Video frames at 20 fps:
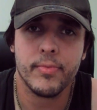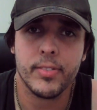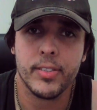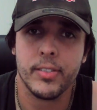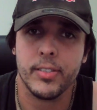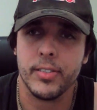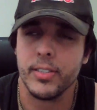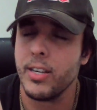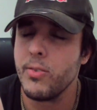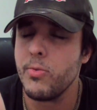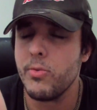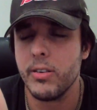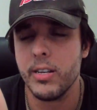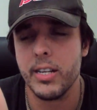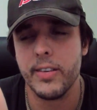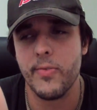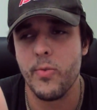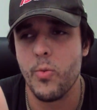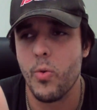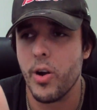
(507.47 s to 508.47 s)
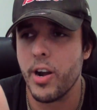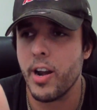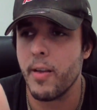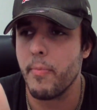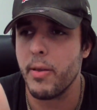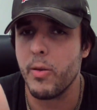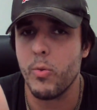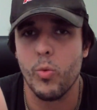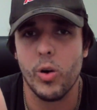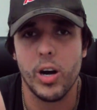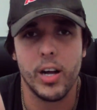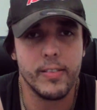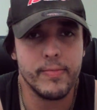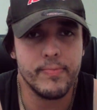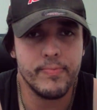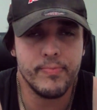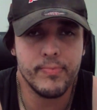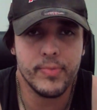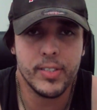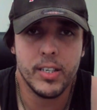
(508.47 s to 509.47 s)
Because I want everyone to be one.
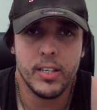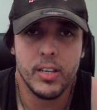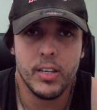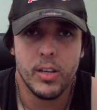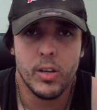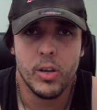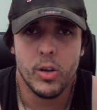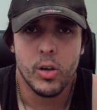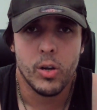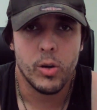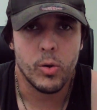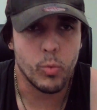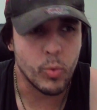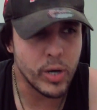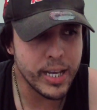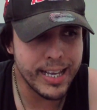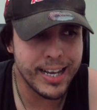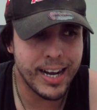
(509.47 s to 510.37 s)
We